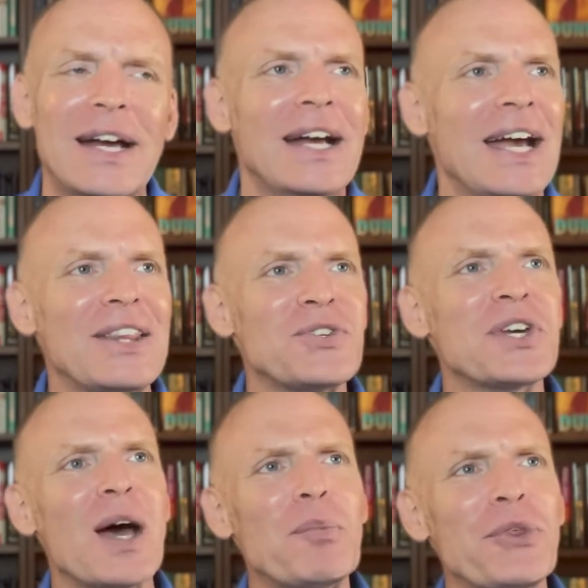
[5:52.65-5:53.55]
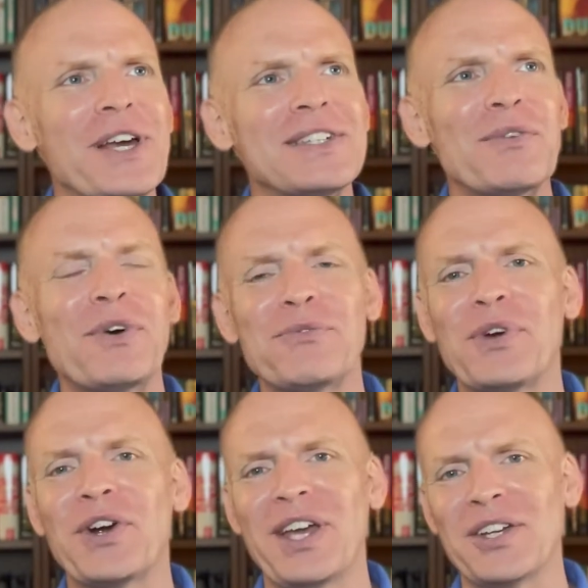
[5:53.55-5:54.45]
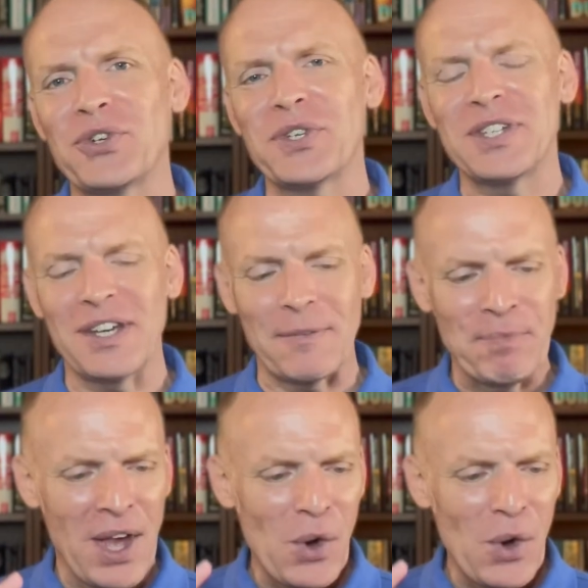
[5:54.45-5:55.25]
And there's a couple things I found very interesting.